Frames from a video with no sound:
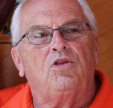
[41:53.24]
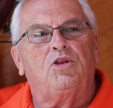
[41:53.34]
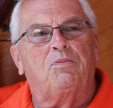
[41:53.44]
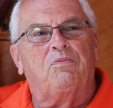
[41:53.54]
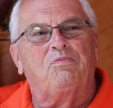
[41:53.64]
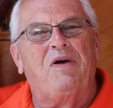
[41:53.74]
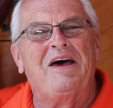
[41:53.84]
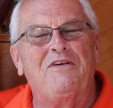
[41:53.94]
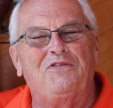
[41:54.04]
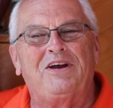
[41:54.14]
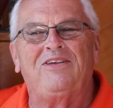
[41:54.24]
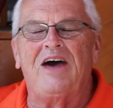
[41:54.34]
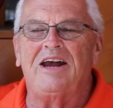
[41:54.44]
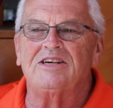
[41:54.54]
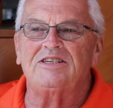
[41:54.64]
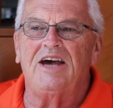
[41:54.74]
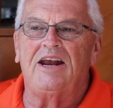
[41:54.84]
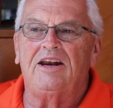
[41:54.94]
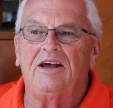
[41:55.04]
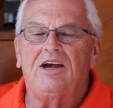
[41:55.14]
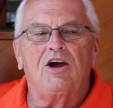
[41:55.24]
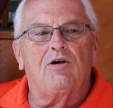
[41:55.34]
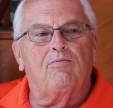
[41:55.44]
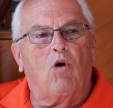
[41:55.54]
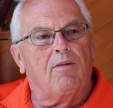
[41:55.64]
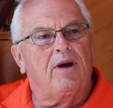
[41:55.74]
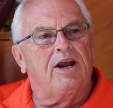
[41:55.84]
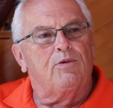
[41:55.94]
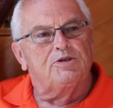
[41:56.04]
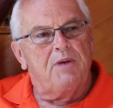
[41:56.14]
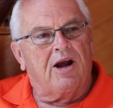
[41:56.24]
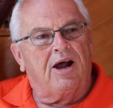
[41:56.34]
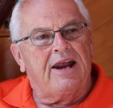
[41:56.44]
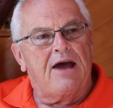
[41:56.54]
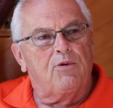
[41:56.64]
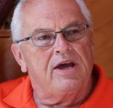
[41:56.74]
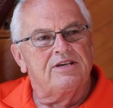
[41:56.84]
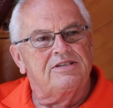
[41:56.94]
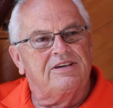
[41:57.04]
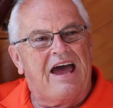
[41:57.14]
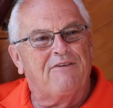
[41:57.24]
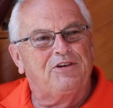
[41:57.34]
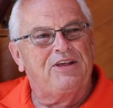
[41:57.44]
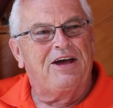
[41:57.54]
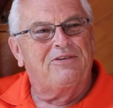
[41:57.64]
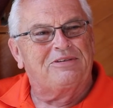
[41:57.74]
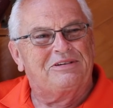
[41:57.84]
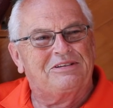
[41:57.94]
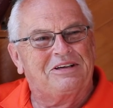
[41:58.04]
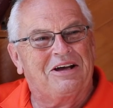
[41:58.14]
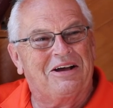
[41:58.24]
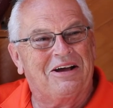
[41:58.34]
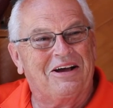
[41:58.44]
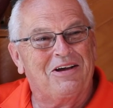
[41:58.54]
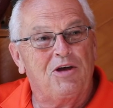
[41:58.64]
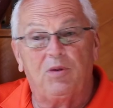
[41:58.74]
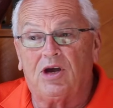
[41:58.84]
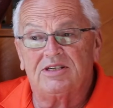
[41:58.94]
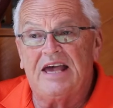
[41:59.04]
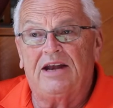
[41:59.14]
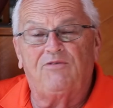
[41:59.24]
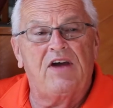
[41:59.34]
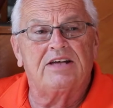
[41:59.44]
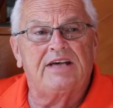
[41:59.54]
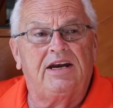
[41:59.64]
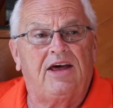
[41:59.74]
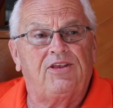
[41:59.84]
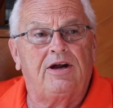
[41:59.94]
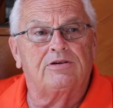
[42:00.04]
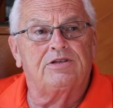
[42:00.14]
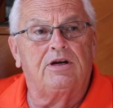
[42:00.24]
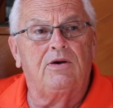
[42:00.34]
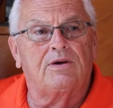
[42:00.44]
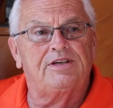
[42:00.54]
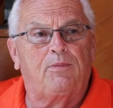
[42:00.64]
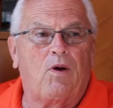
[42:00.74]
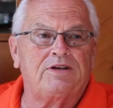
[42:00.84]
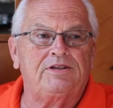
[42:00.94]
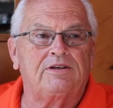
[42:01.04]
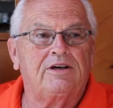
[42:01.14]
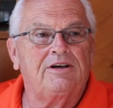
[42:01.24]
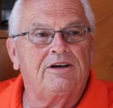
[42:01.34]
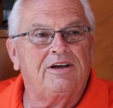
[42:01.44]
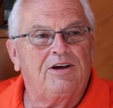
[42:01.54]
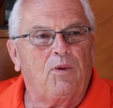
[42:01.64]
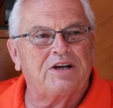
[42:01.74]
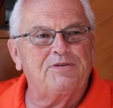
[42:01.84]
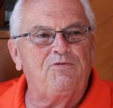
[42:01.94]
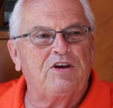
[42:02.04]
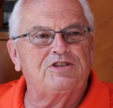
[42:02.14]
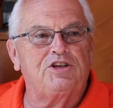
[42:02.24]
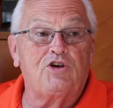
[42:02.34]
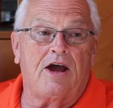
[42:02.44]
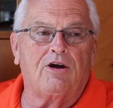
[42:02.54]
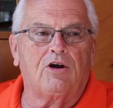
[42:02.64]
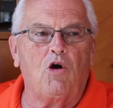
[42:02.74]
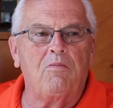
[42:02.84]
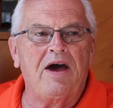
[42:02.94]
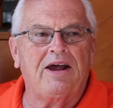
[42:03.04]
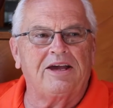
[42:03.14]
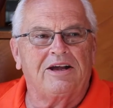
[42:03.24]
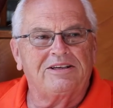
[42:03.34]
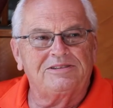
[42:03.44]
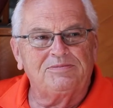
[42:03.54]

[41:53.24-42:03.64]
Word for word: The benefit of that is that more money was bet on that race after that, because they had fans had nothing else to do except watch them fix the track or go bet again.